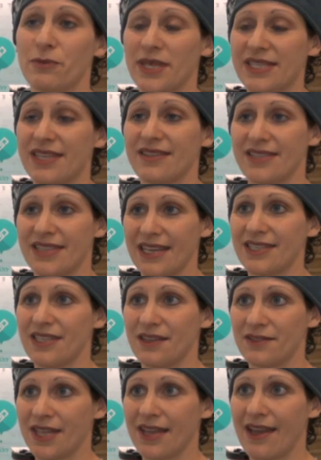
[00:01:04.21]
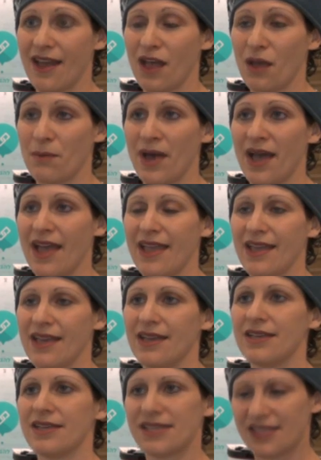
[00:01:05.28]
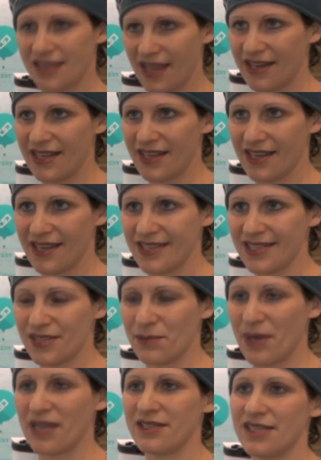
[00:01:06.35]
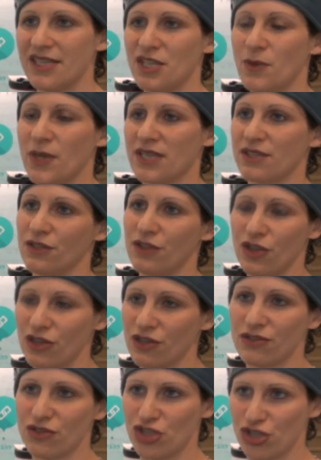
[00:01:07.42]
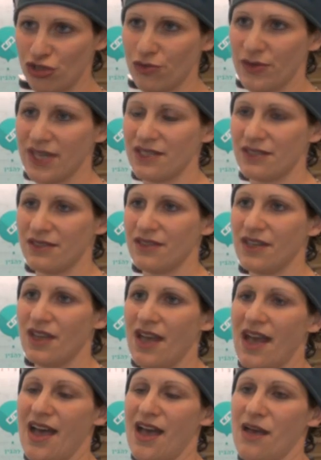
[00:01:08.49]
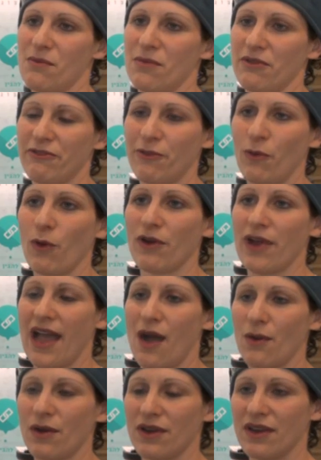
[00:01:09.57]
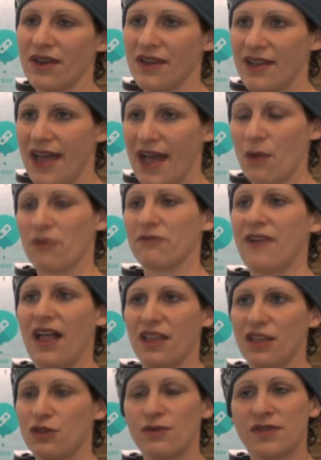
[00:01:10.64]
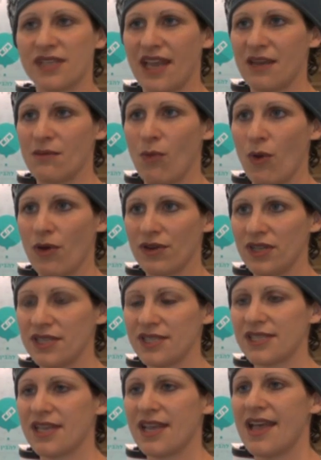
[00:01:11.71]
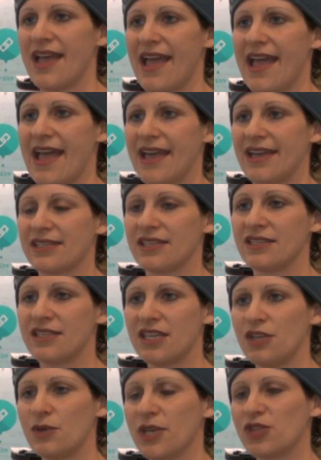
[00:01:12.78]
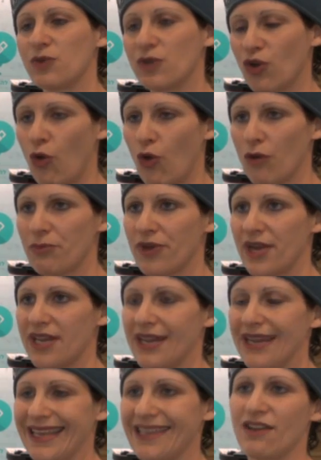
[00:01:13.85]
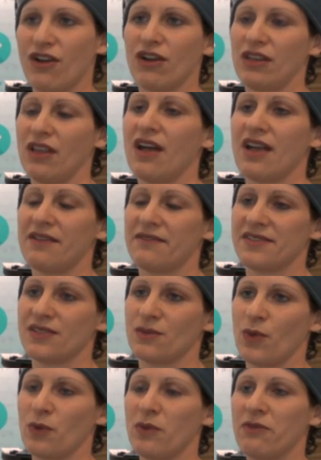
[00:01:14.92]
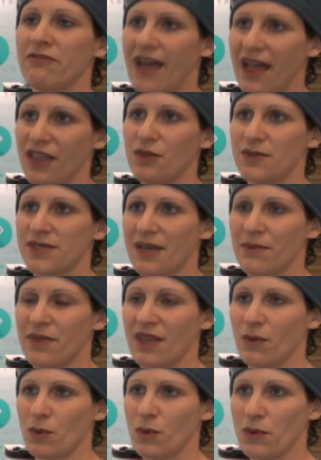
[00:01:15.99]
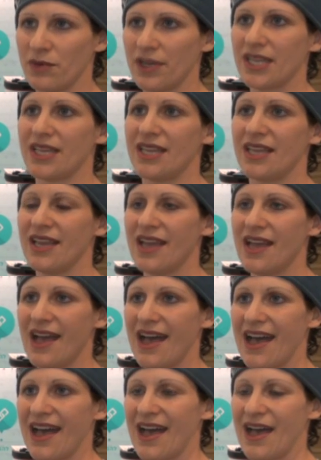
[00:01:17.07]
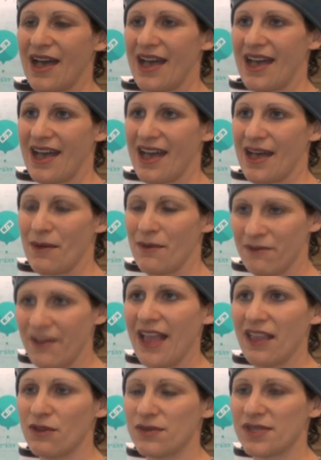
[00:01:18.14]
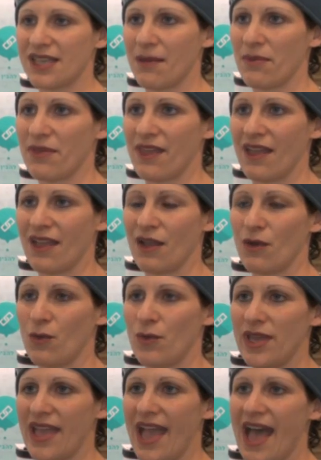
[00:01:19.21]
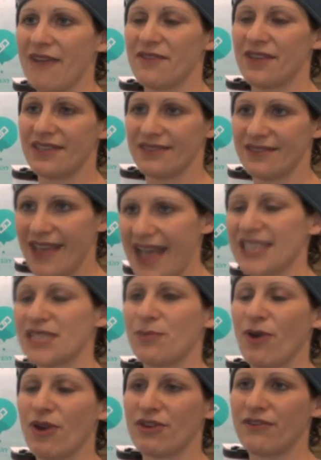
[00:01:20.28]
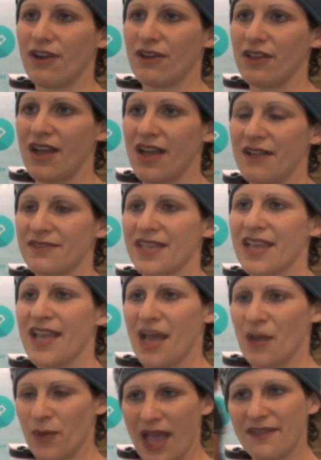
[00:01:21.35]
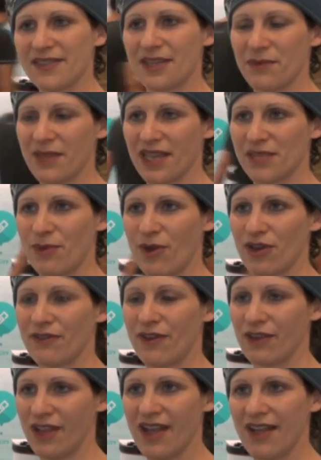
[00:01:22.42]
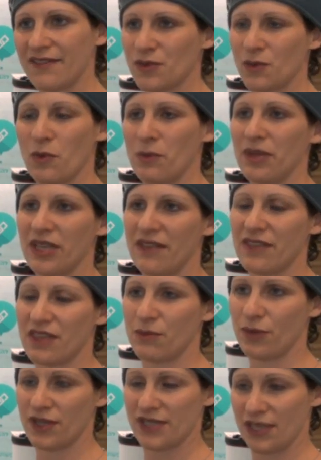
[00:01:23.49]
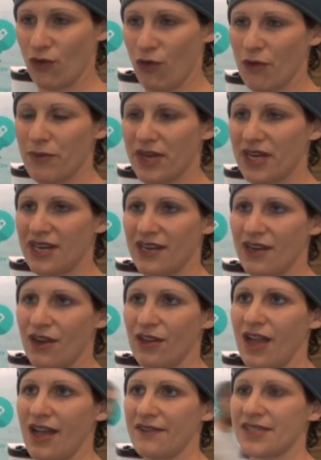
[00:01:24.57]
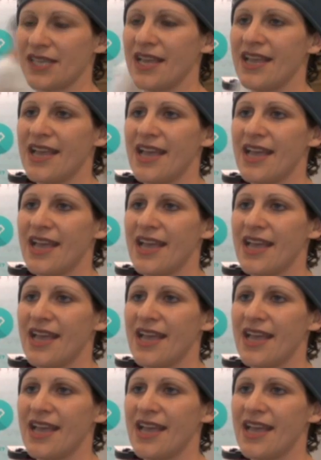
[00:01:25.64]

we maintain the sanctity of Tanakh by studying it, by continuing to look to it for our values and morals, and continuing to incorporate it in our lives. When we value something, when we really value something, we have it as part of our lives, and we have something as part of our lives. When we believe that the book is incorporated in our lives,